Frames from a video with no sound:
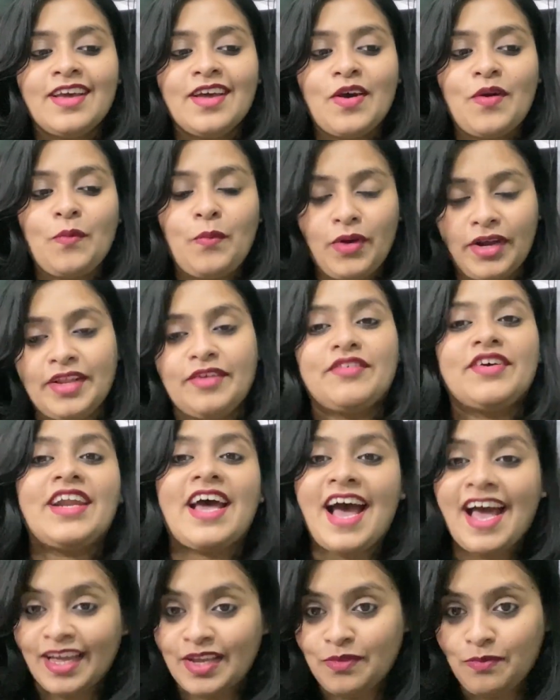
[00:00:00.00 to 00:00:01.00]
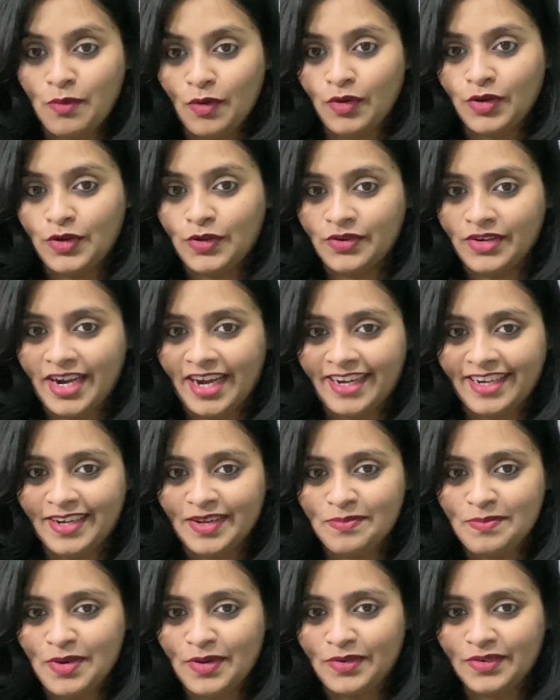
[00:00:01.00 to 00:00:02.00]
whatever I want to write
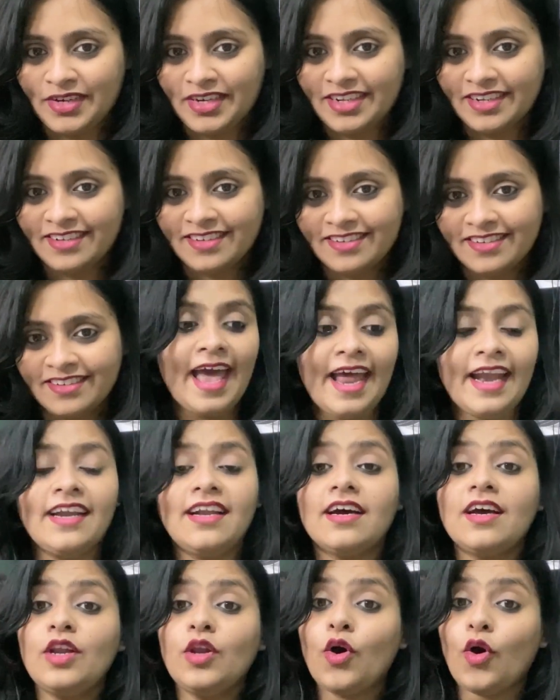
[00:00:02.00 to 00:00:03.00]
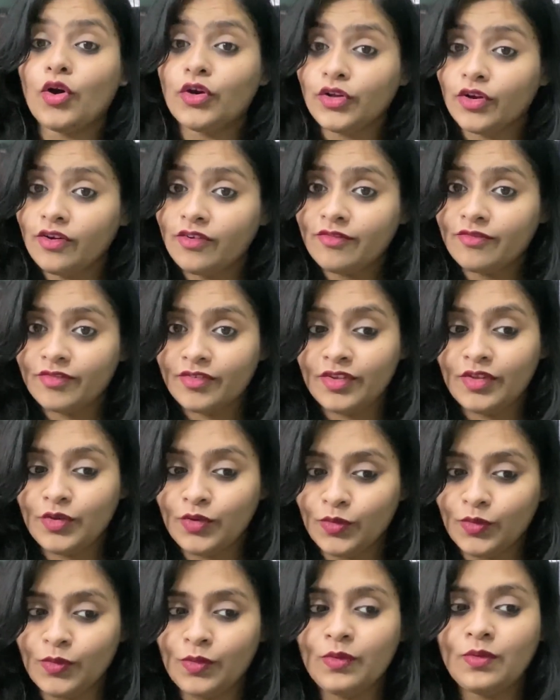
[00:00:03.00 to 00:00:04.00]
about. And a lot of
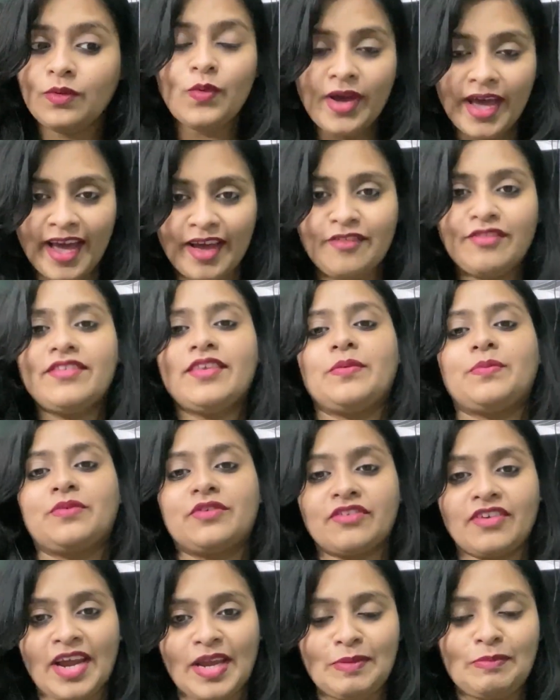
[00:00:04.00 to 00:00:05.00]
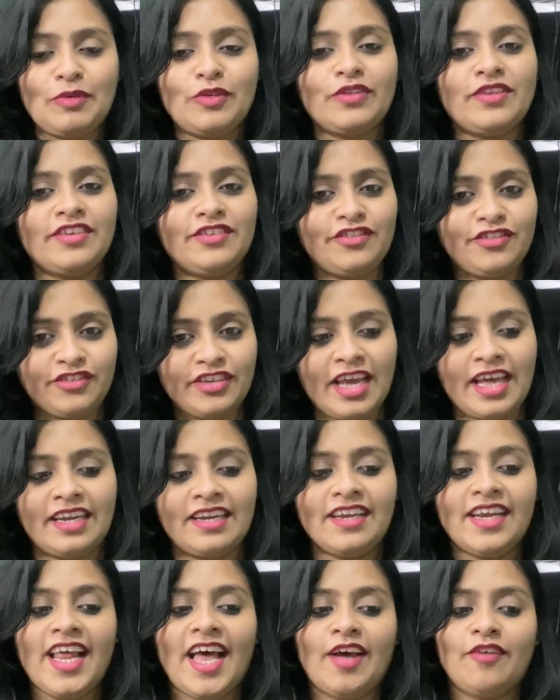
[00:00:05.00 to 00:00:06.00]
you who have subscribed to this
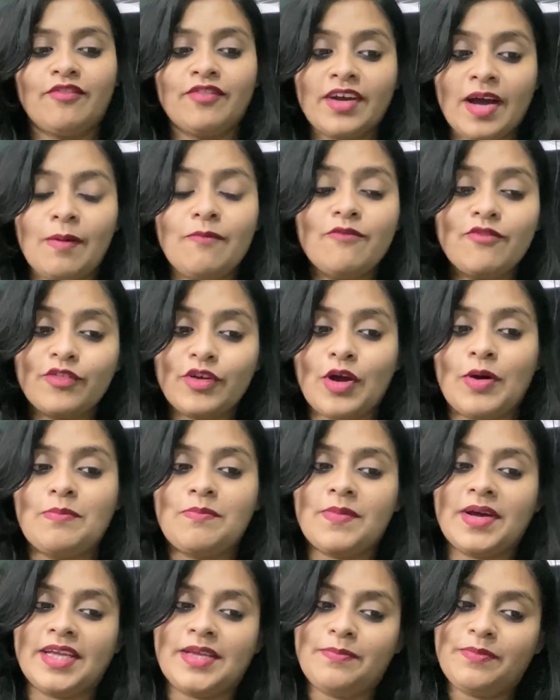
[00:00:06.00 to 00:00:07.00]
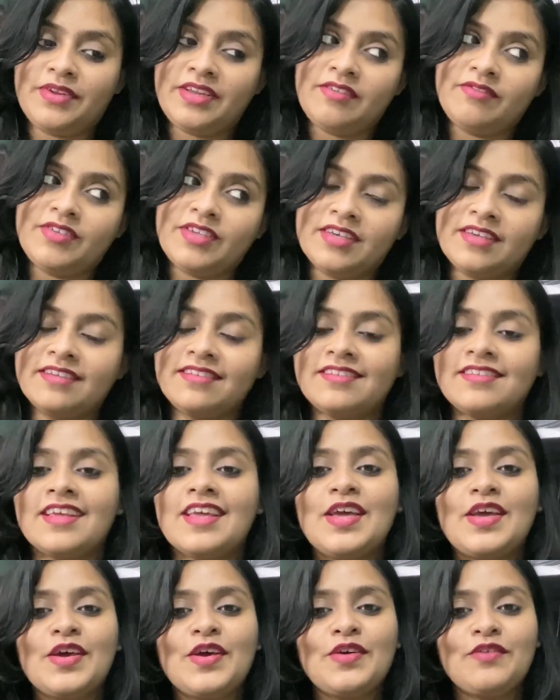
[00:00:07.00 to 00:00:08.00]
channel have come from my previous
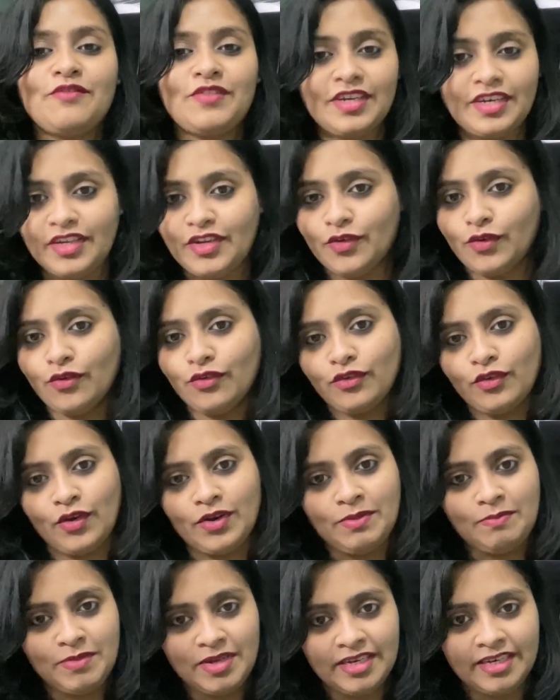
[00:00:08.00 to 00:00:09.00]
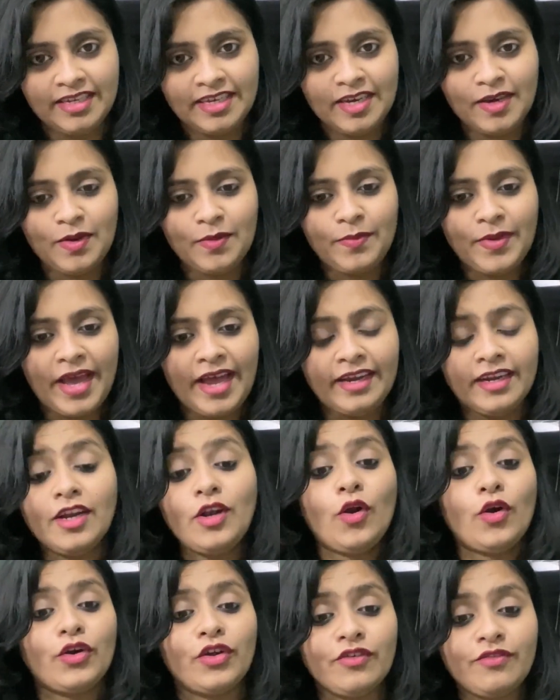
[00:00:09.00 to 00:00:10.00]
videos on Medium, and a
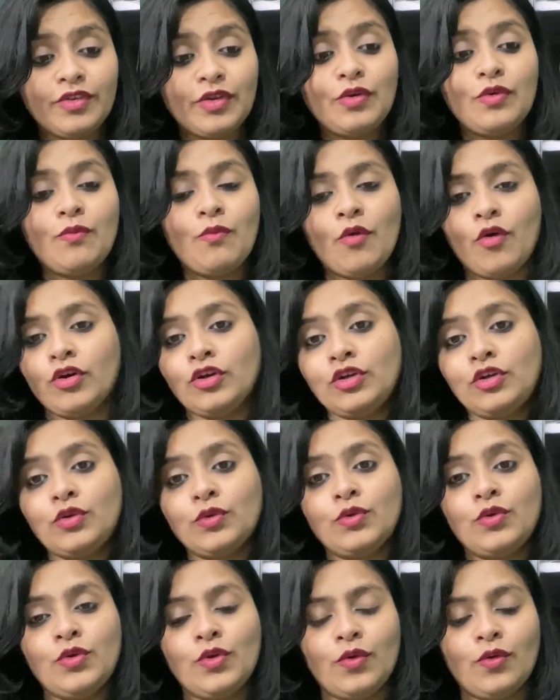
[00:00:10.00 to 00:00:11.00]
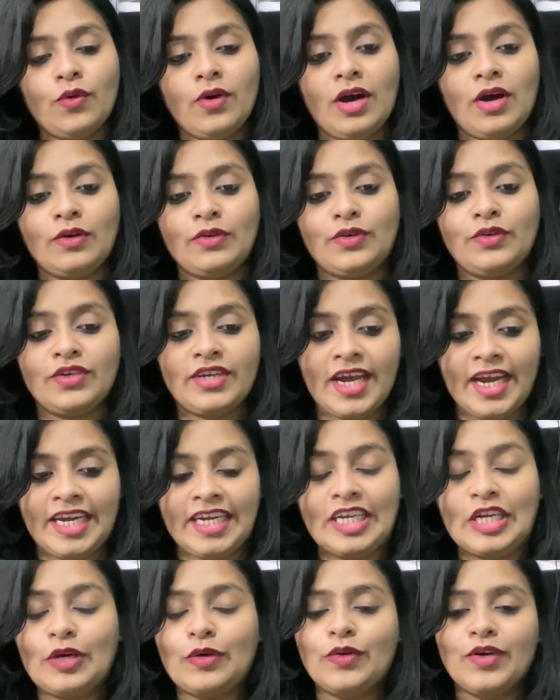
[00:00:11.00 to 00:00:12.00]
lot of you want to know how to
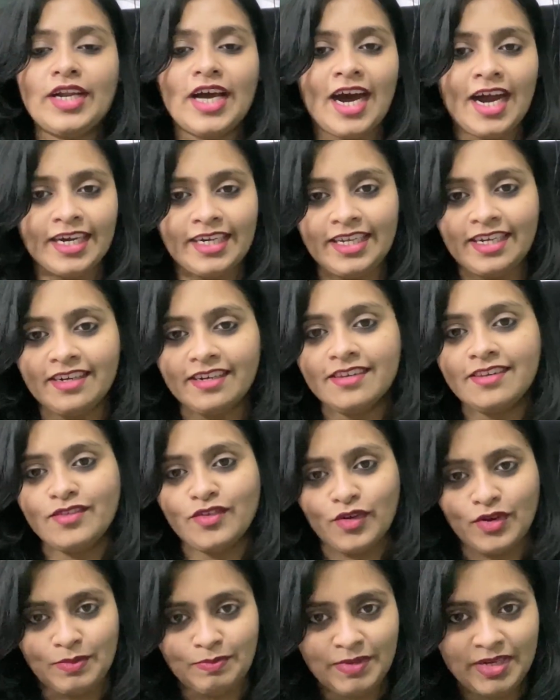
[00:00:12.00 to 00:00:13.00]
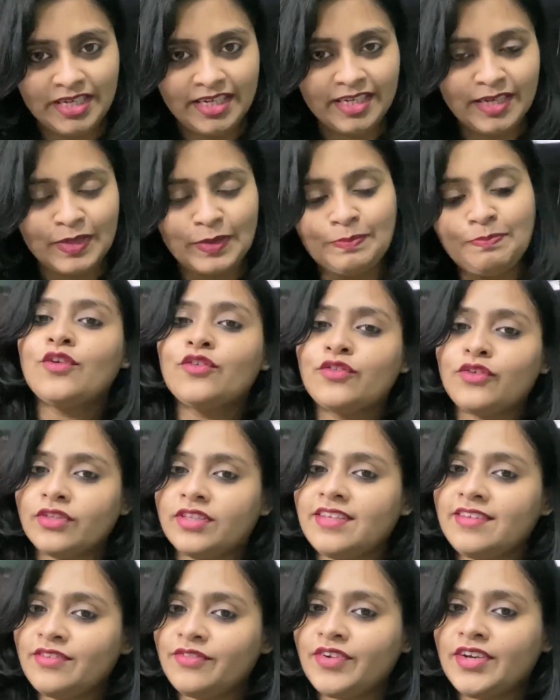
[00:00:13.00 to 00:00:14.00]
write good articles on Medium. So
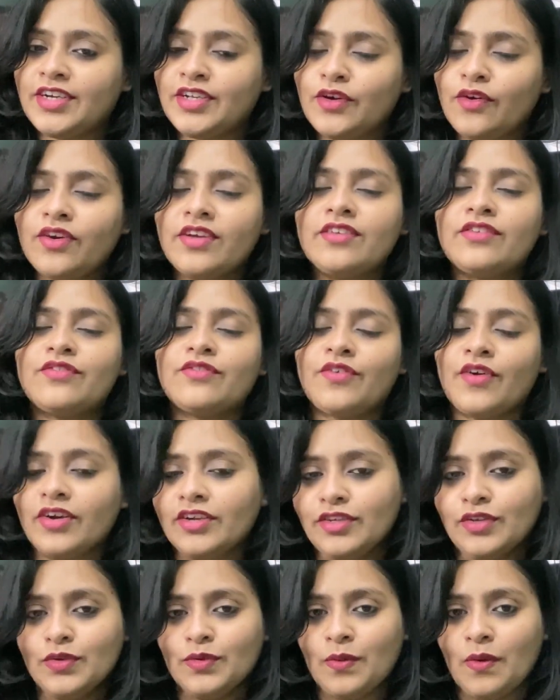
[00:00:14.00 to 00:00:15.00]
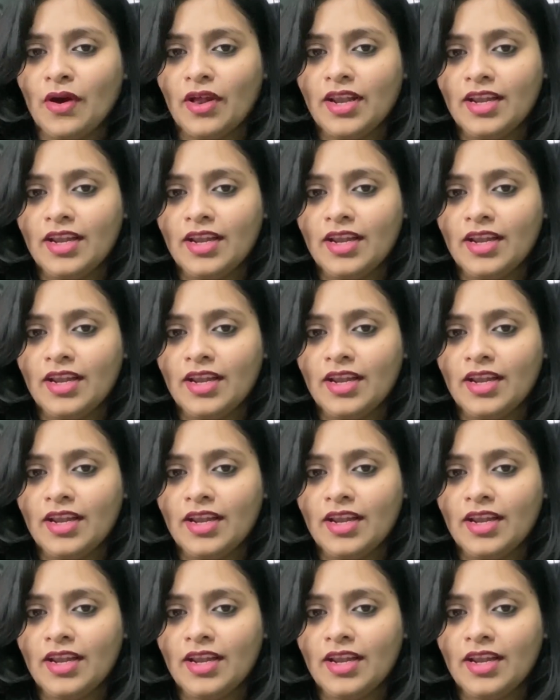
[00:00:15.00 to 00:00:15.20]
this video is for you all.